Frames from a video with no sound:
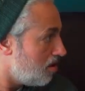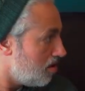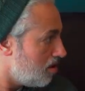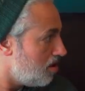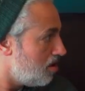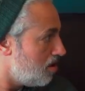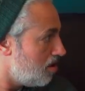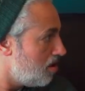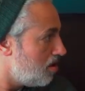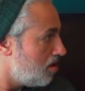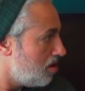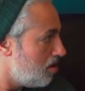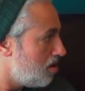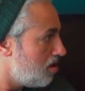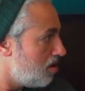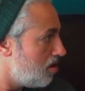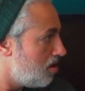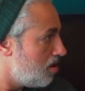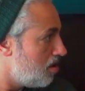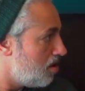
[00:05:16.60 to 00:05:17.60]

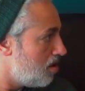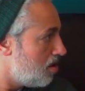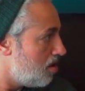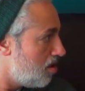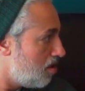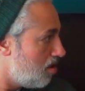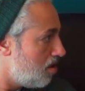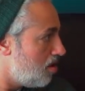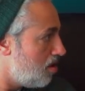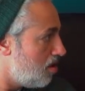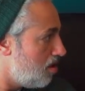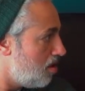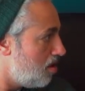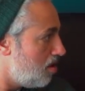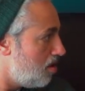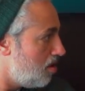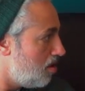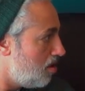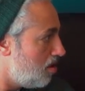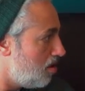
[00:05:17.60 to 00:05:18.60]

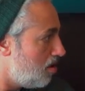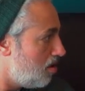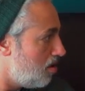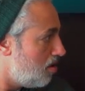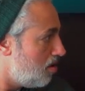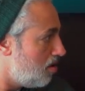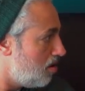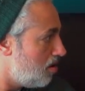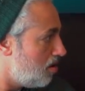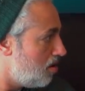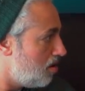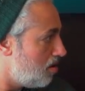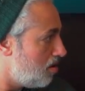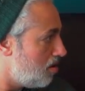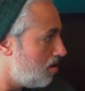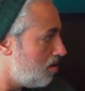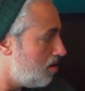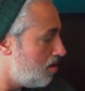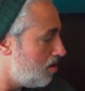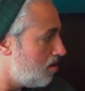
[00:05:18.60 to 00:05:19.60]

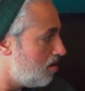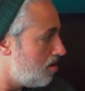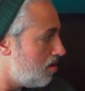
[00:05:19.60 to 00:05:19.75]
[no speech]